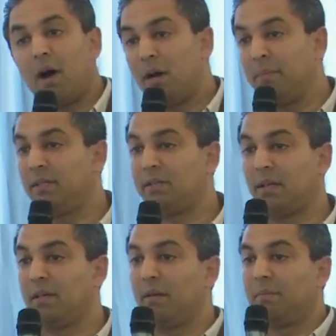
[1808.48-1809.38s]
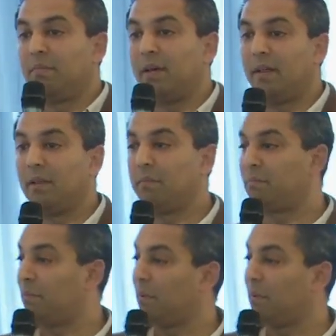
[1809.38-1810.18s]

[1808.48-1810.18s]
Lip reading: parliaments and the